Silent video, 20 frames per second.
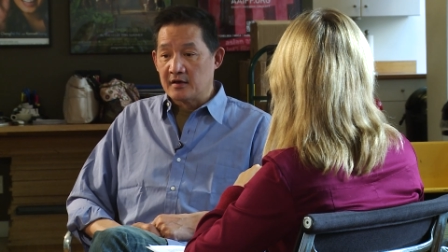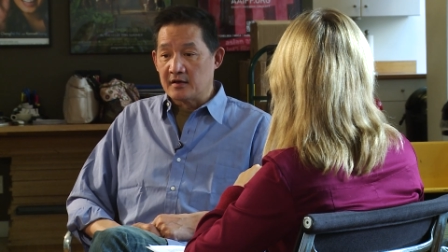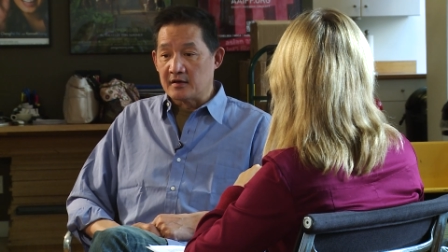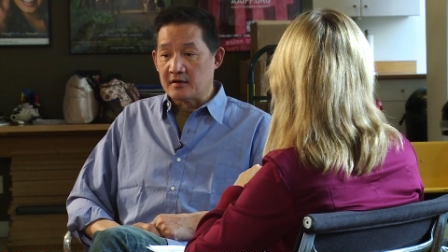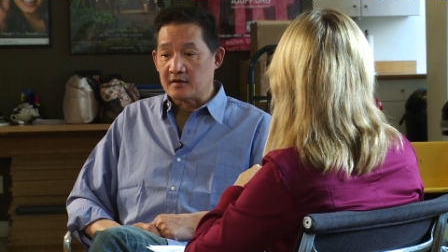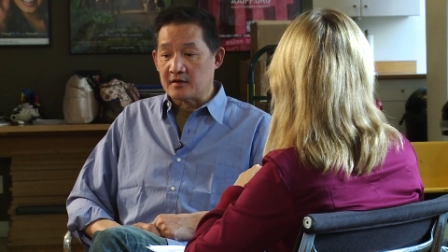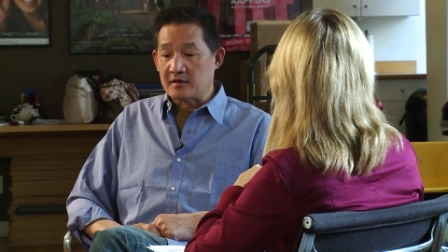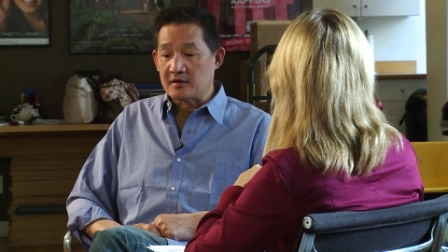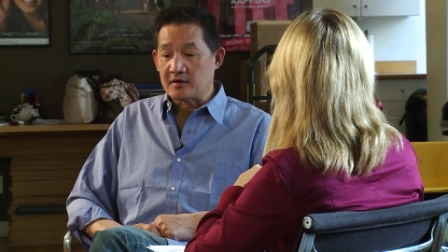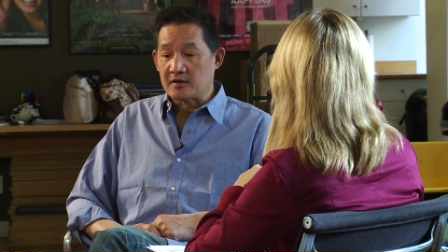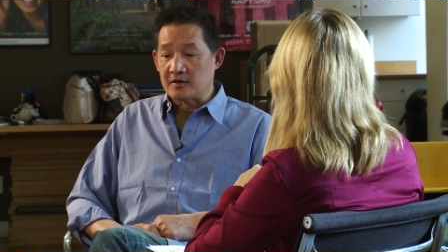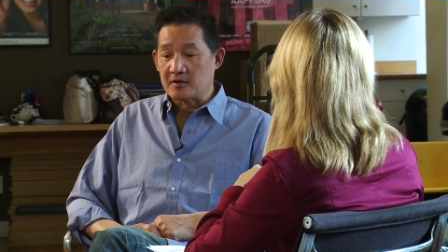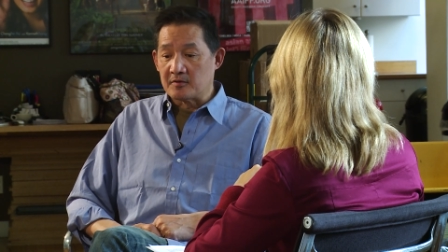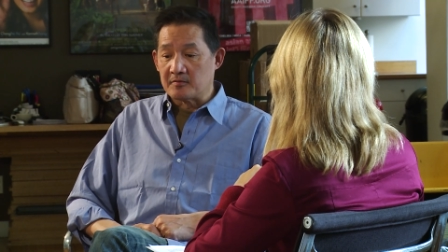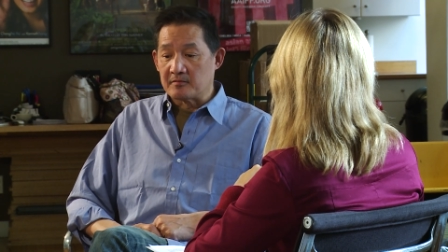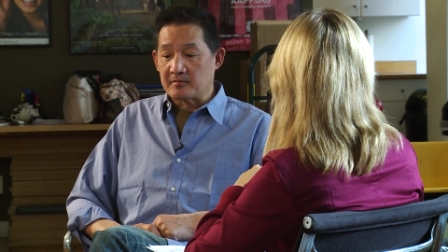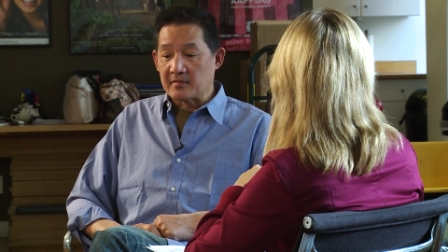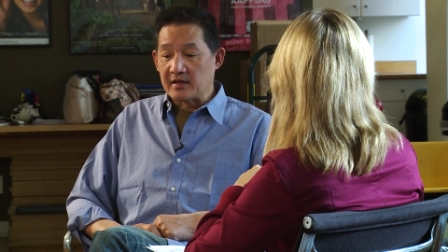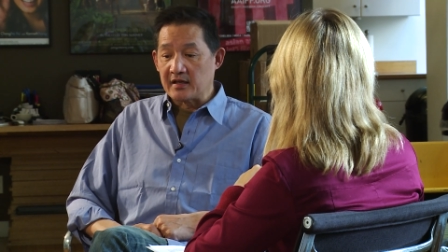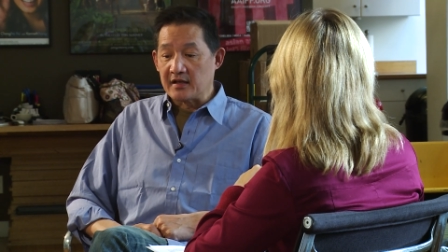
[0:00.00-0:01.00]

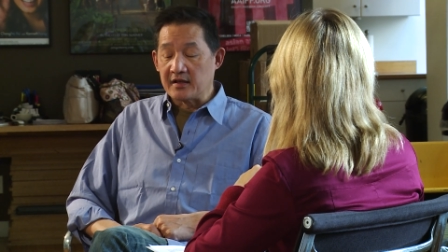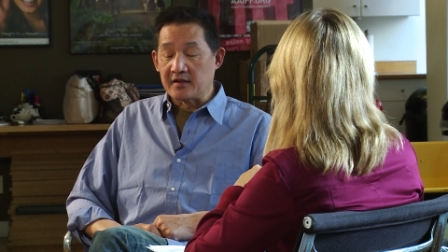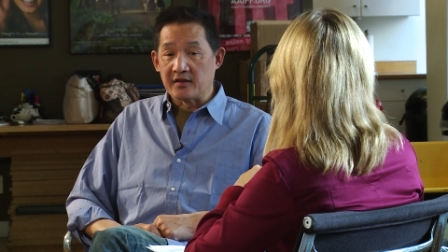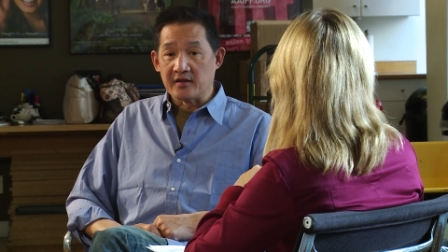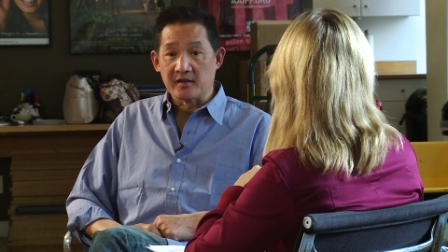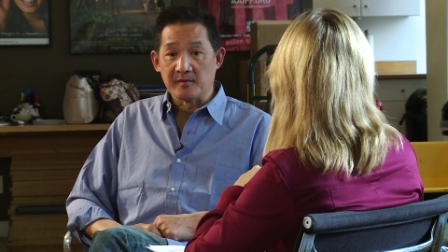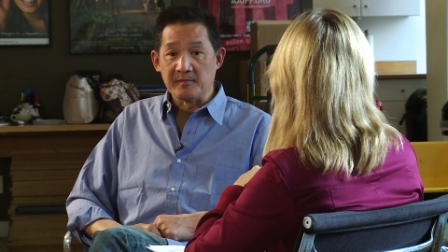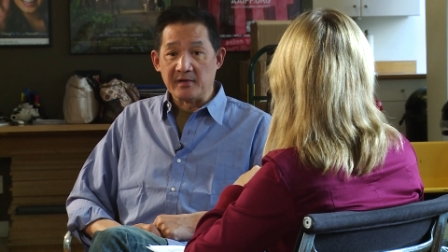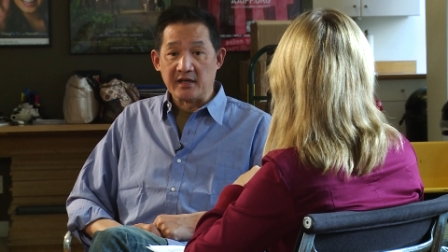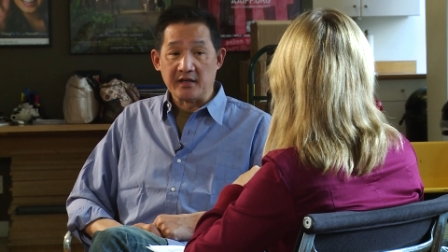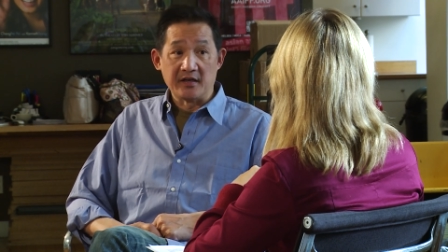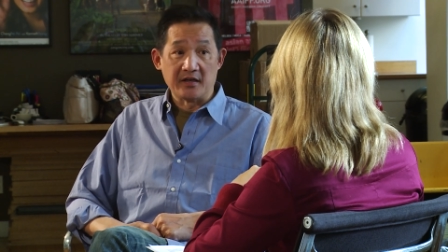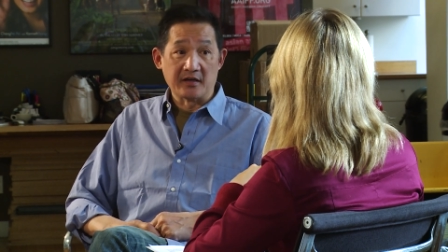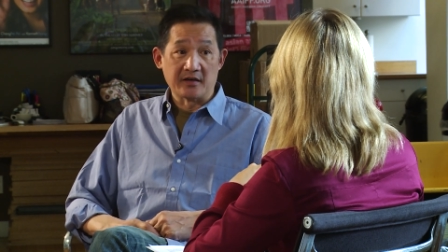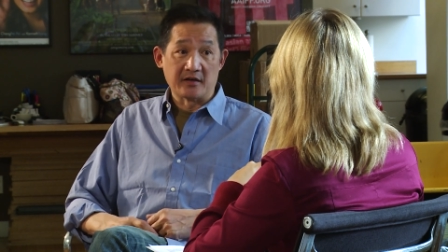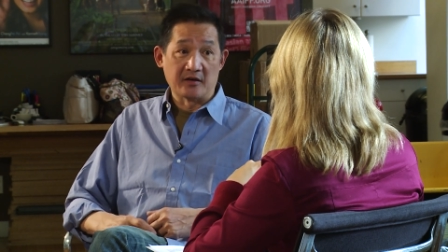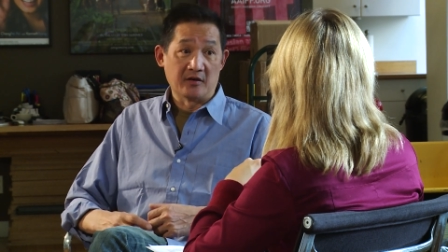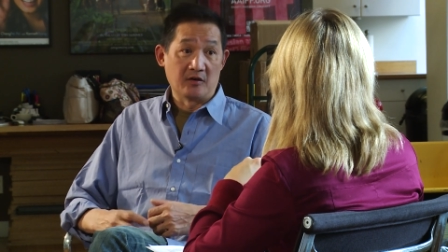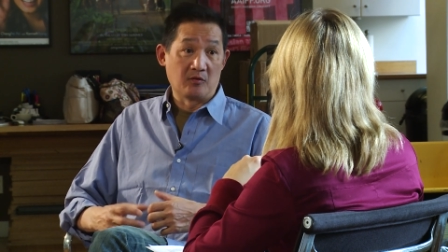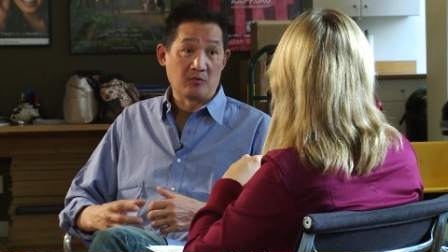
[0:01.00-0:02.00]
um, in the
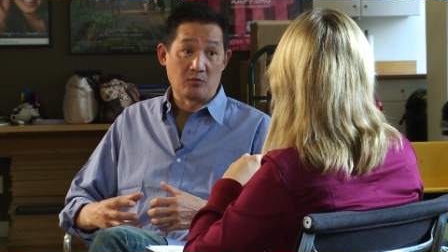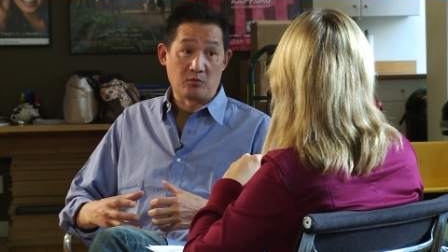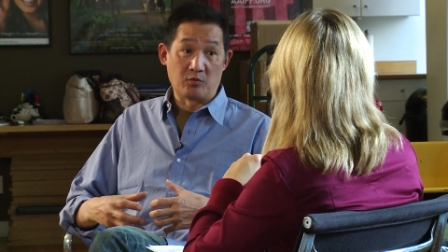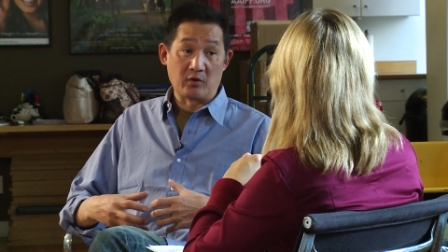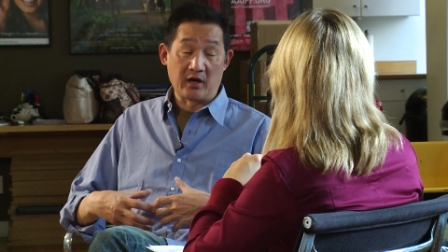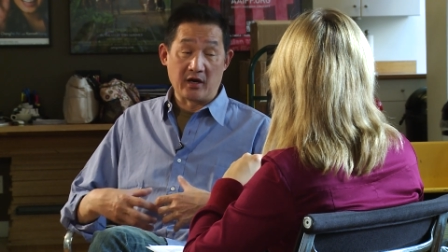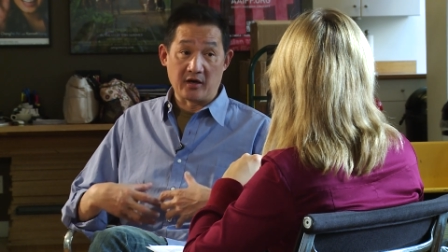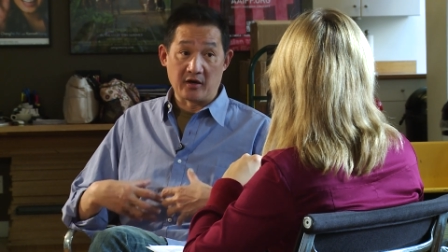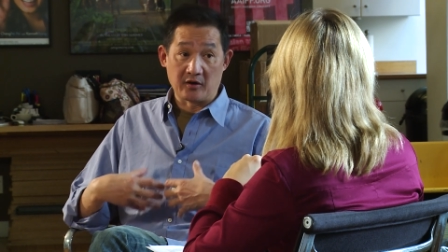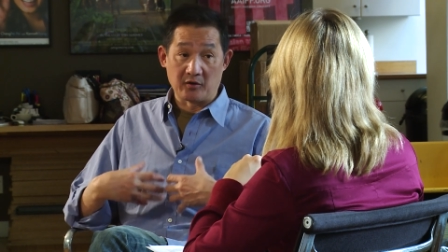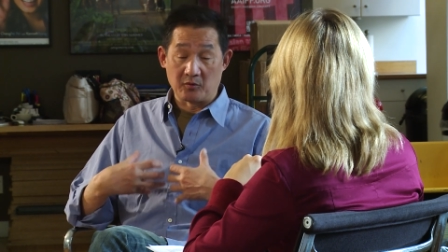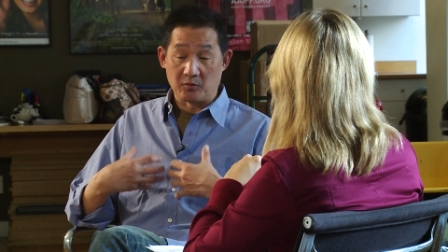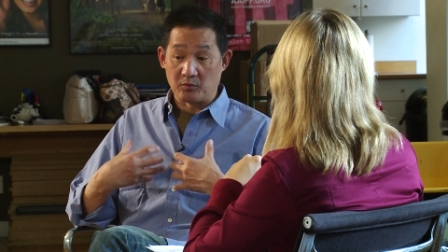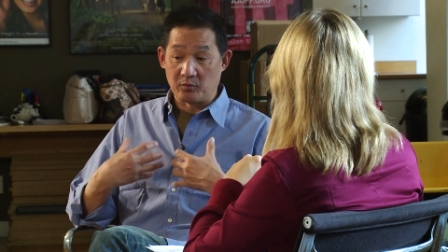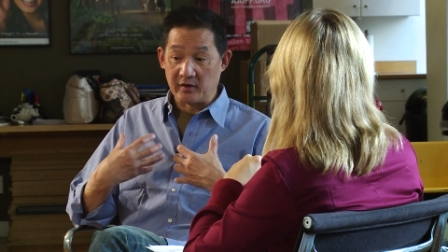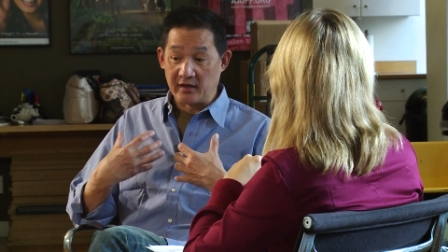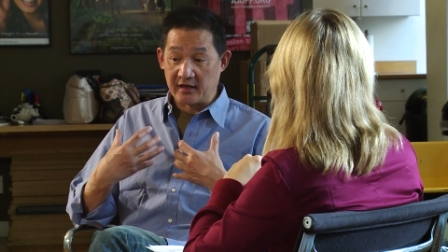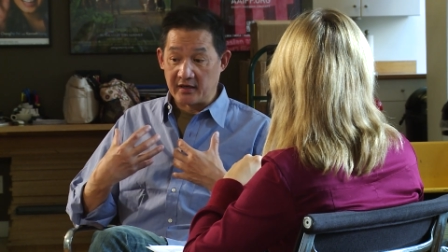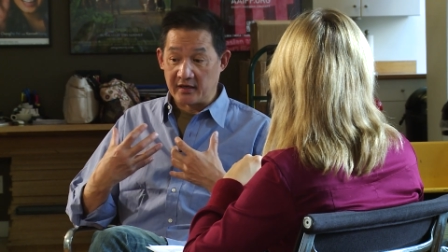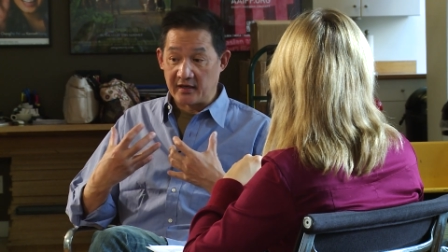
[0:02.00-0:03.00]
media where
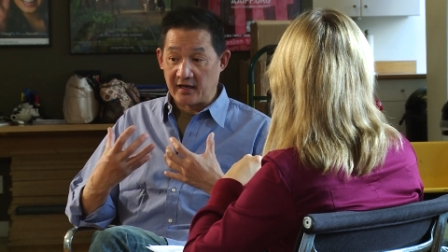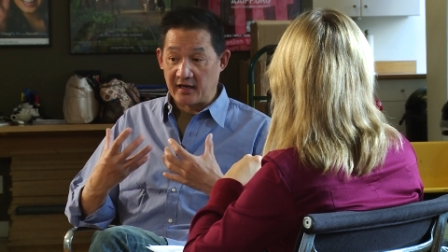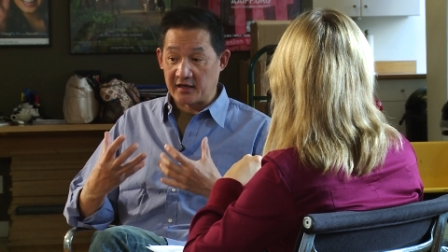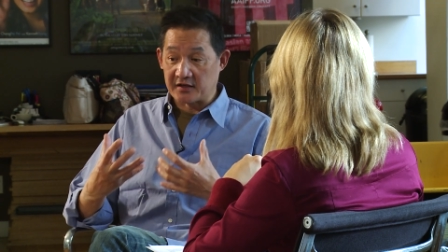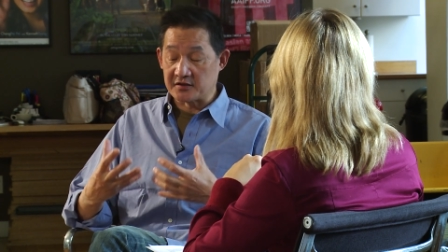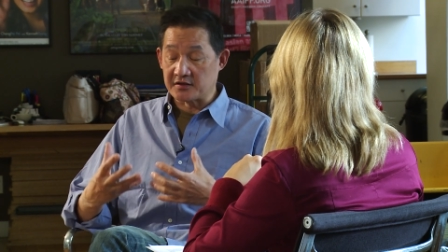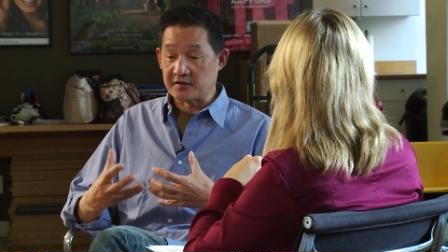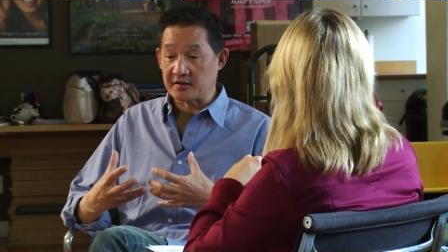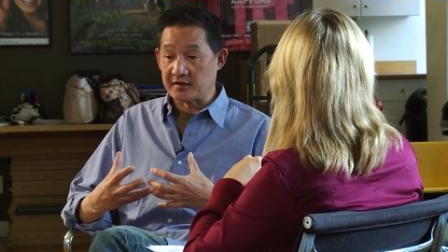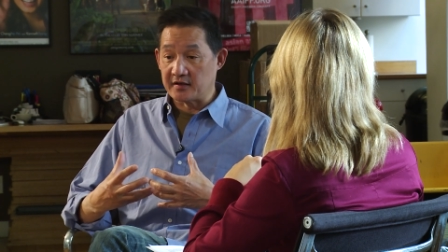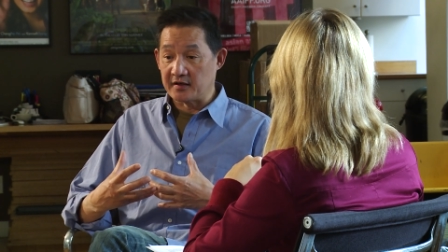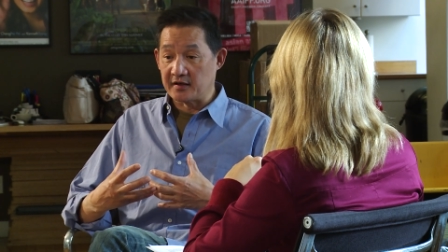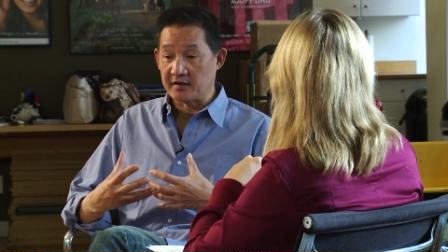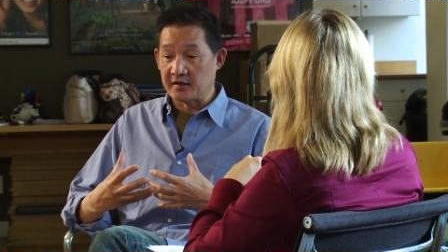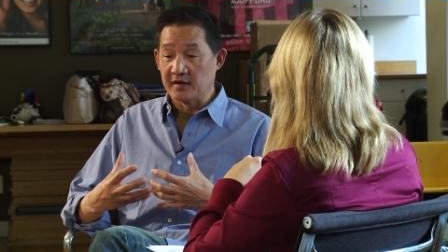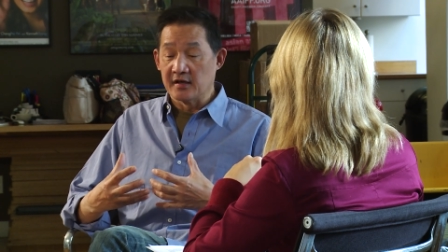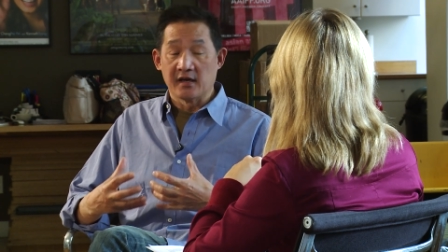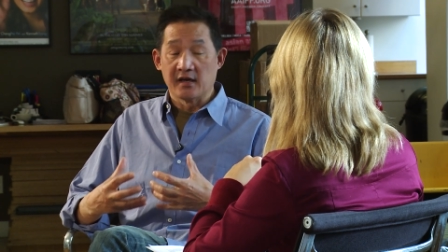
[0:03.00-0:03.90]
we can actually